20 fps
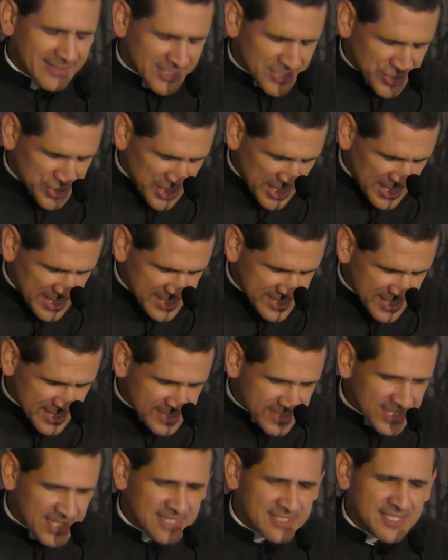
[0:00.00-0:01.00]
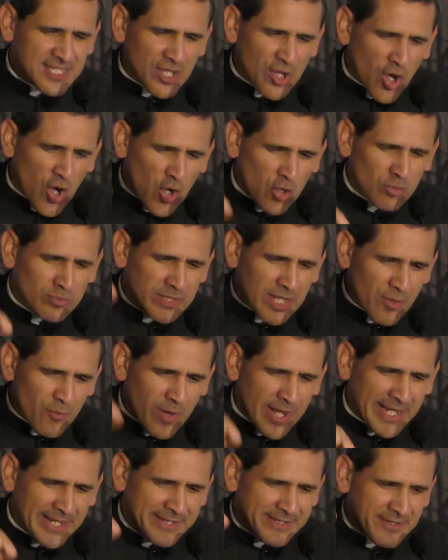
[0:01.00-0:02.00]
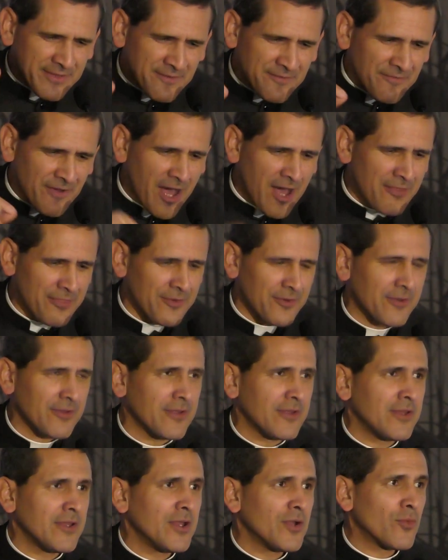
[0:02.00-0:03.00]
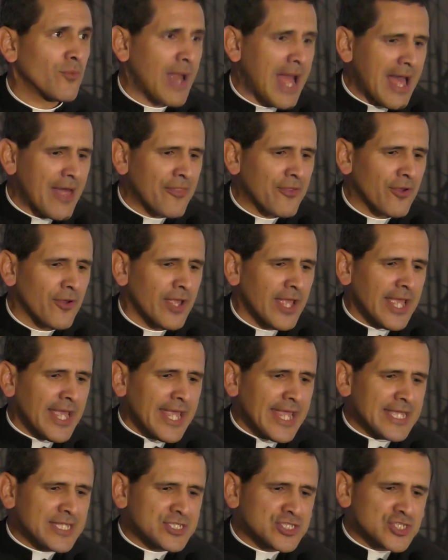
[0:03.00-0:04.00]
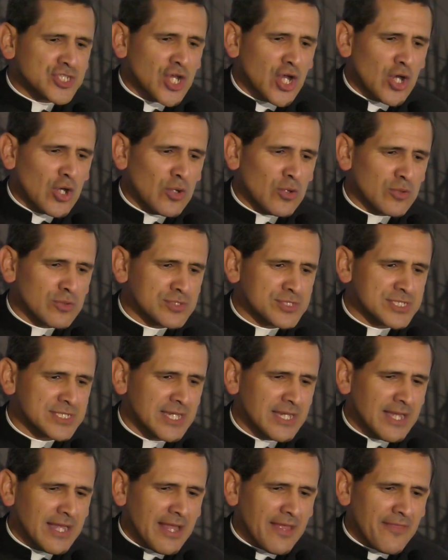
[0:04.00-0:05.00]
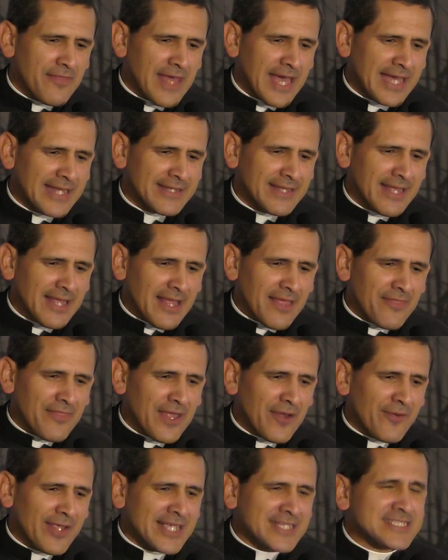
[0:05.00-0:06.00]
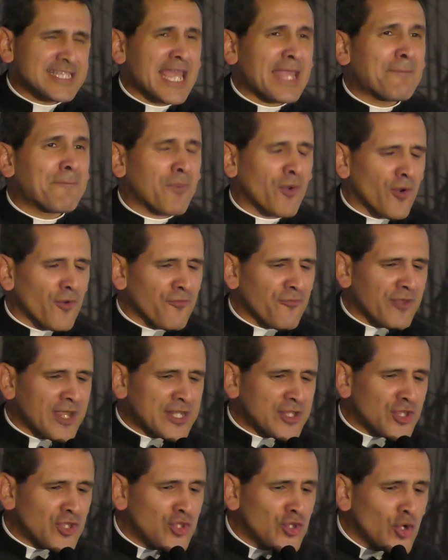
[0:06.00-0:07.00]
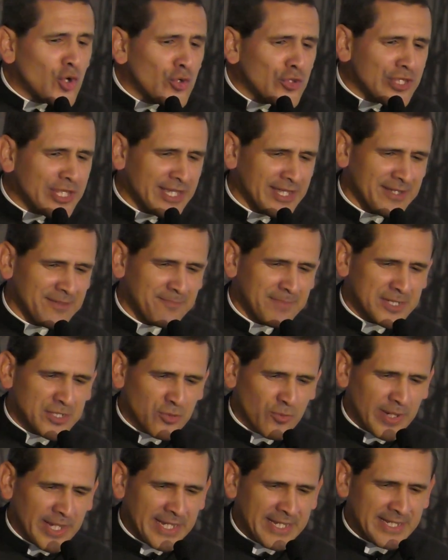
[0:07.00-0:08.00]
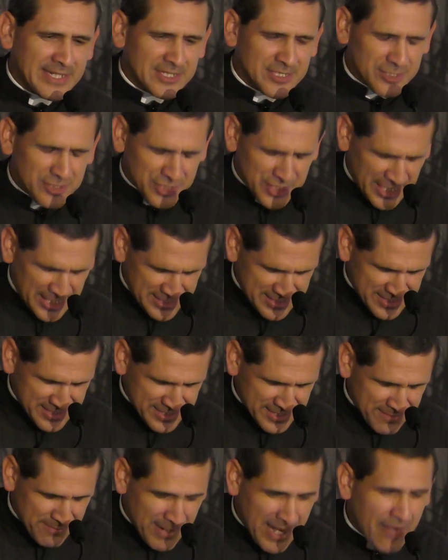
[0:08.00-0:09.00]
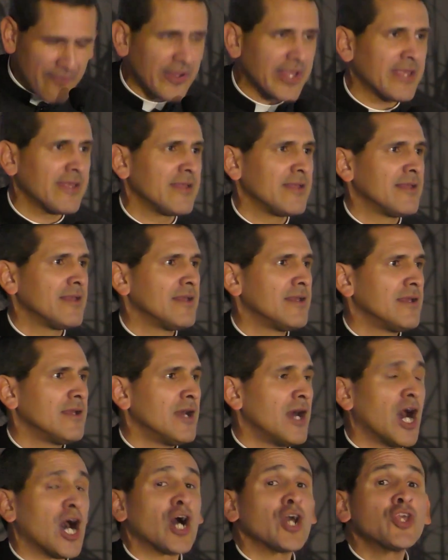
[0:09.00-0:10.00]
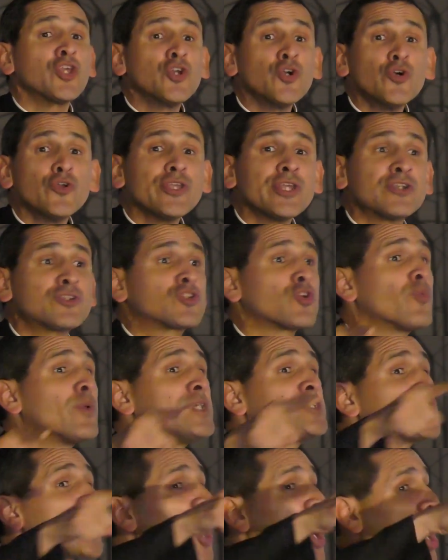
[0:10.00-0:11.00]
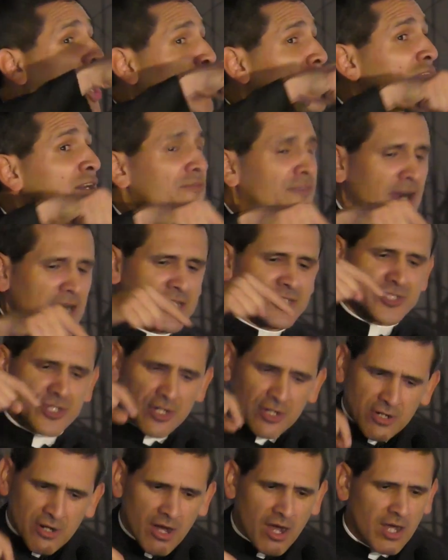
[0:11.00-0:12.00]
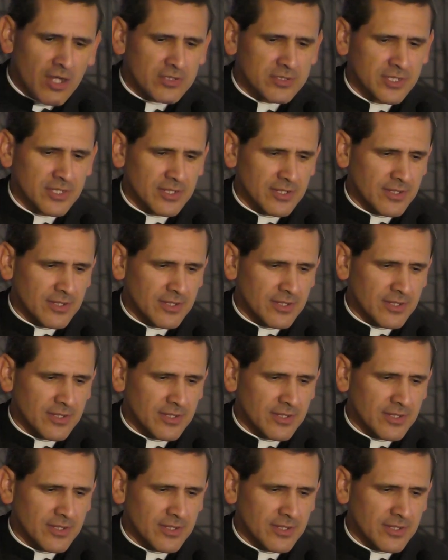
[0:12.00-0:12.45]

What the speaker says: that Jesus is the only way to the Father. Rather, it shows that there is a perfect union between Jesus and Mary, a union to which all of us are called.